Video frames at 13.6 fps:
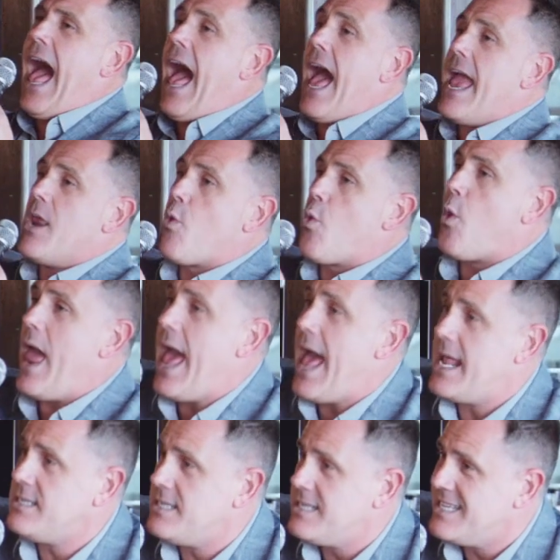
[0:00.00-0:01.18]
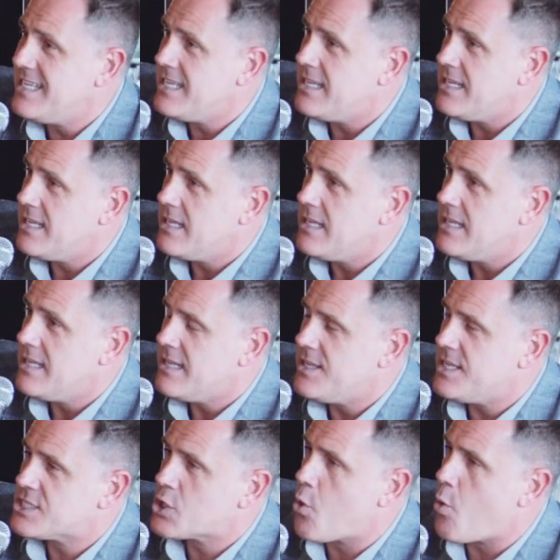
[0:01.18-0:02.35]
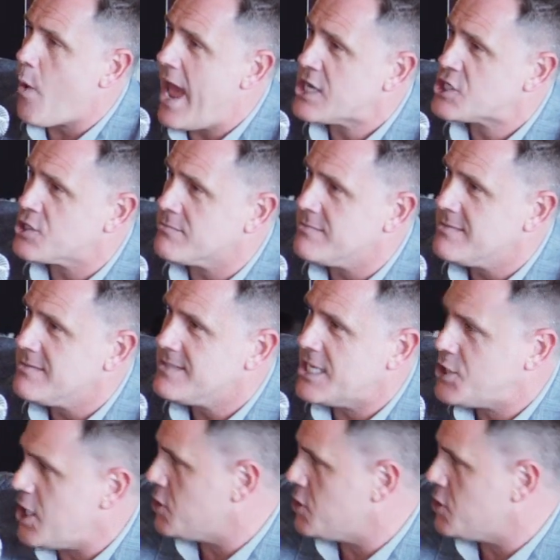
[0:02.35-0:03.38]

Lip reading: I read this question that